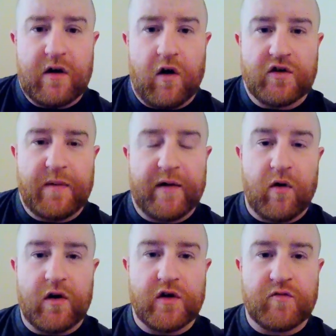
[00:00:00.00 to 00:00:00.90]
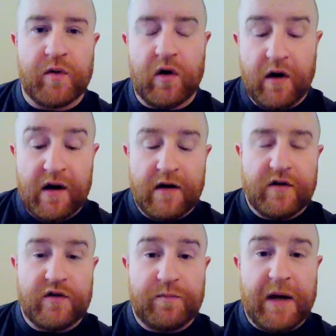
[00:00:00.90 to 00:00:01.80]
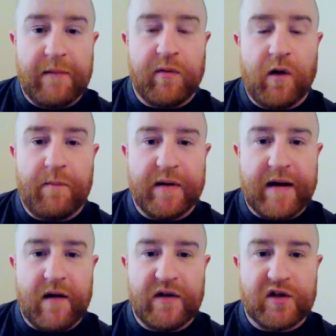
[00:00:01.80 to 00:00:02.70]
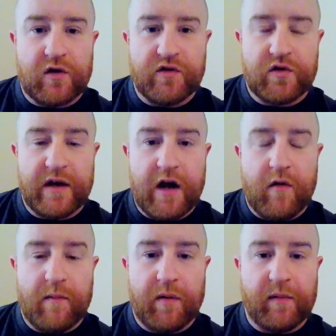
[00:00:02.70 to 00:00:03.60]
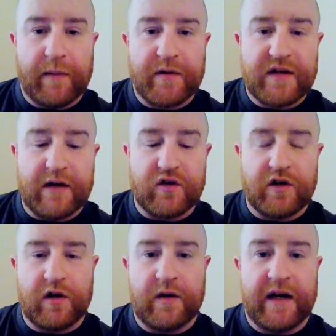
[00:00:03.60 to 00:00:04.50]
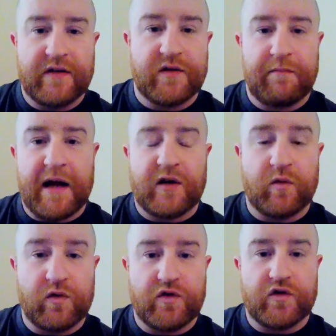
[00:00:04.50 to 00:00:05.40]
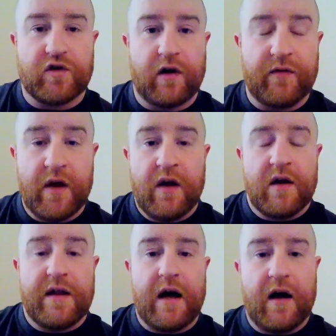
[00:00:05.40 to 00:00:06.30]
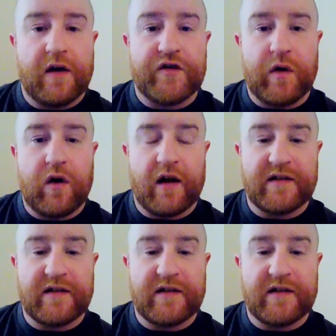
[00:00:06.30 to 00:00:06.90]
cause a big ruckus. But there's people up and down this country that are on public protection units manuals and stuff that are still